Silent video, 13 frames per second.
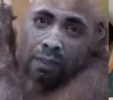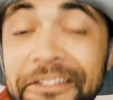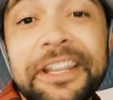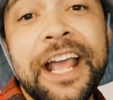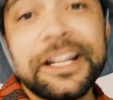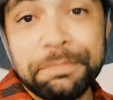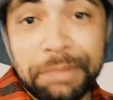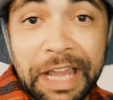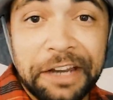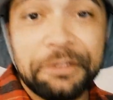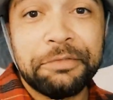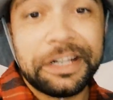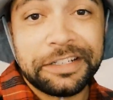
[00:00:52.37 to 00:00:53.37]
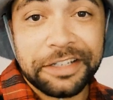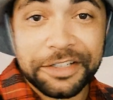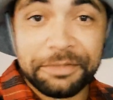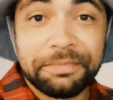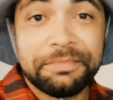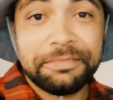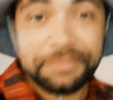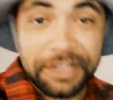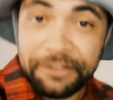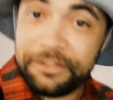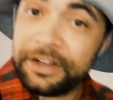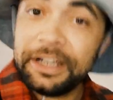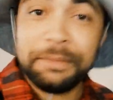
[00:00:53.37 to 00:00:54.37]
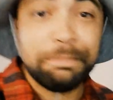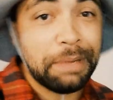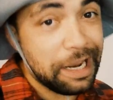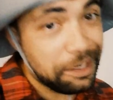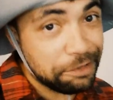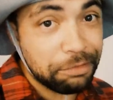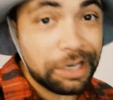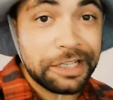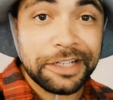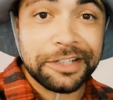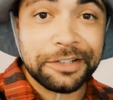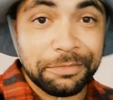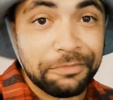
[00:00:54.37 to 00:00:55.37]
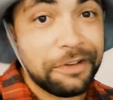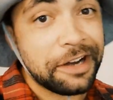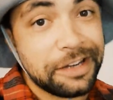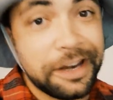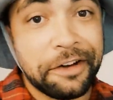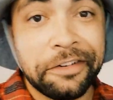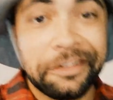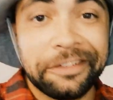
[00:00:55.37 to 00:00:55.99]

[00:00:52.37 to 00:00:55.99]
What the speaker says: That's blatant racism. Definitely blatant racism right there.